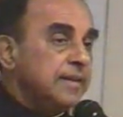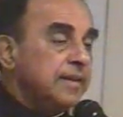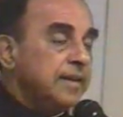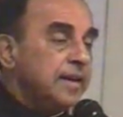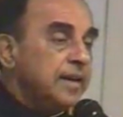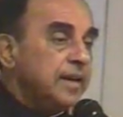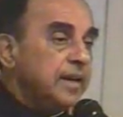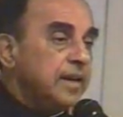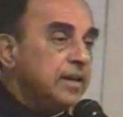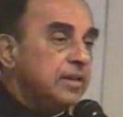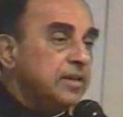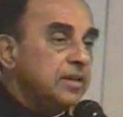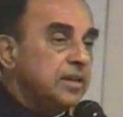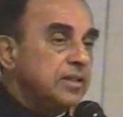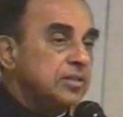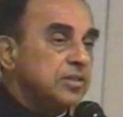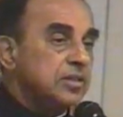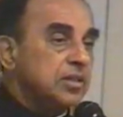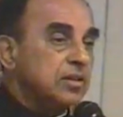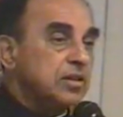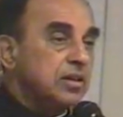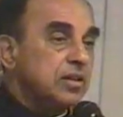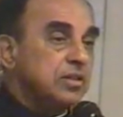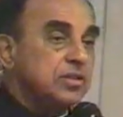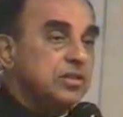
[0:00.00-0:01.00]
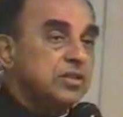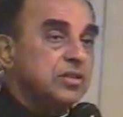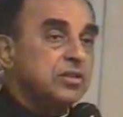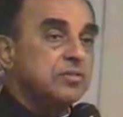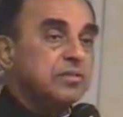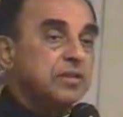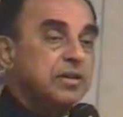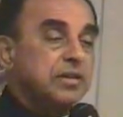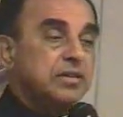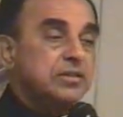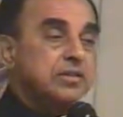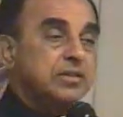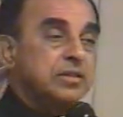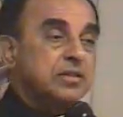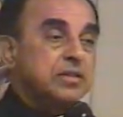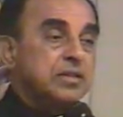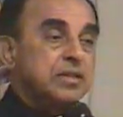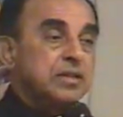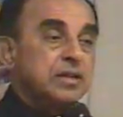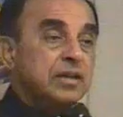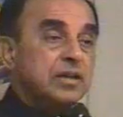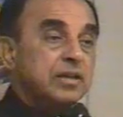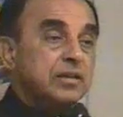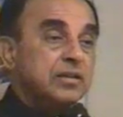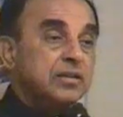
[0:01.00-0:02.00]
and as a consequence,
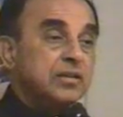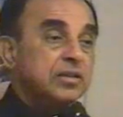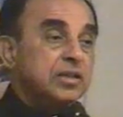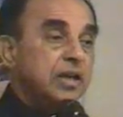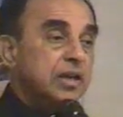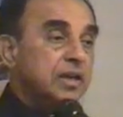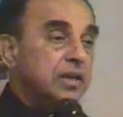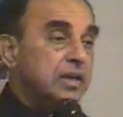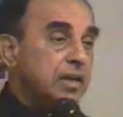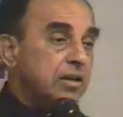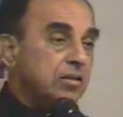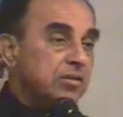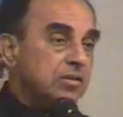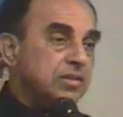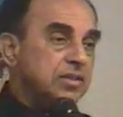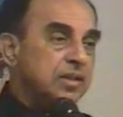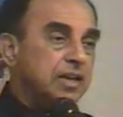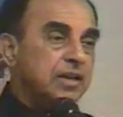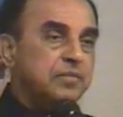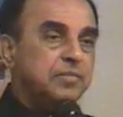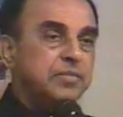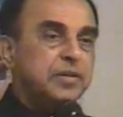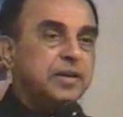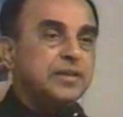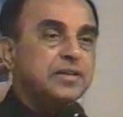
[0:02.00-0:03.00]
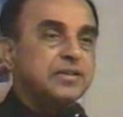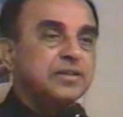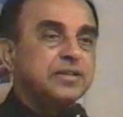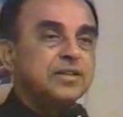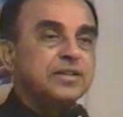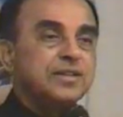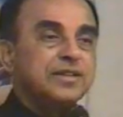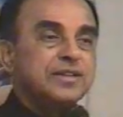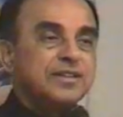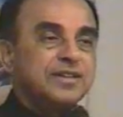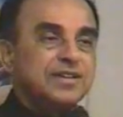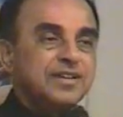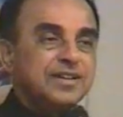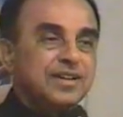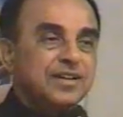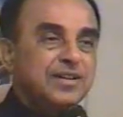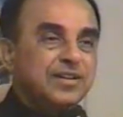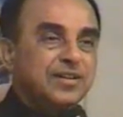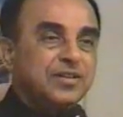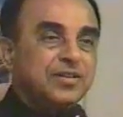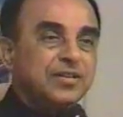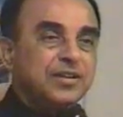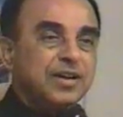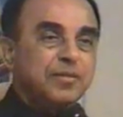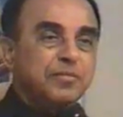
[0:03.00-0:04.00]
they cannot celebrate
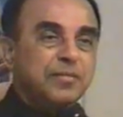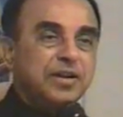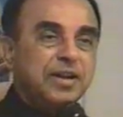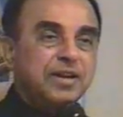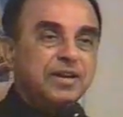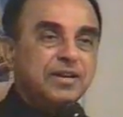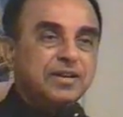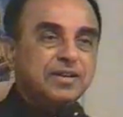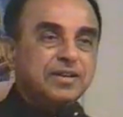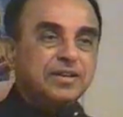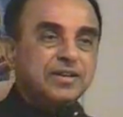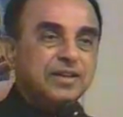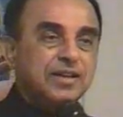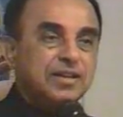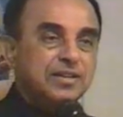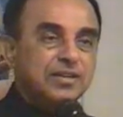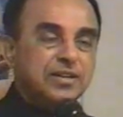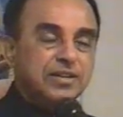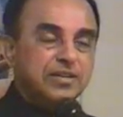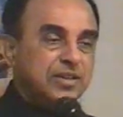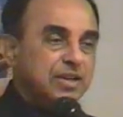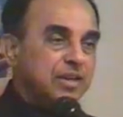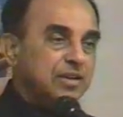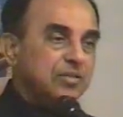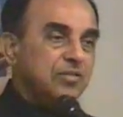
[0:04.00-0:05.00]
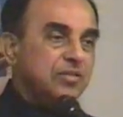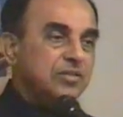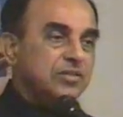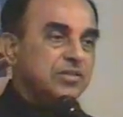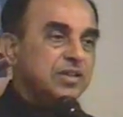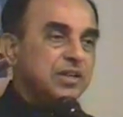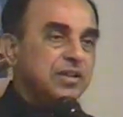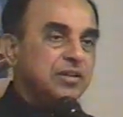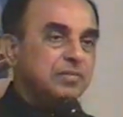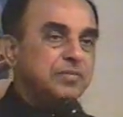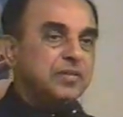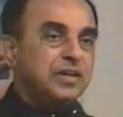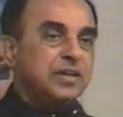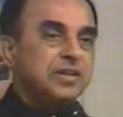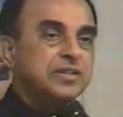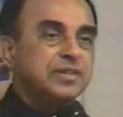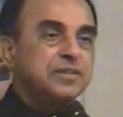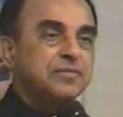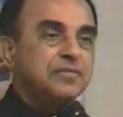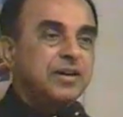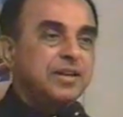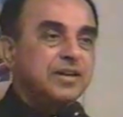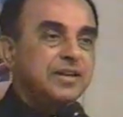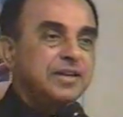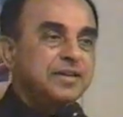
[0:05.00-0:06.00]
Ramayana, they cannot celebrate
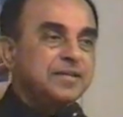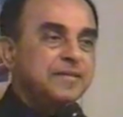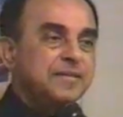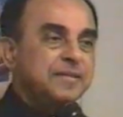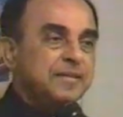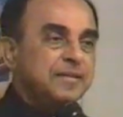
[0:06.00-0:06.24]
Diwali.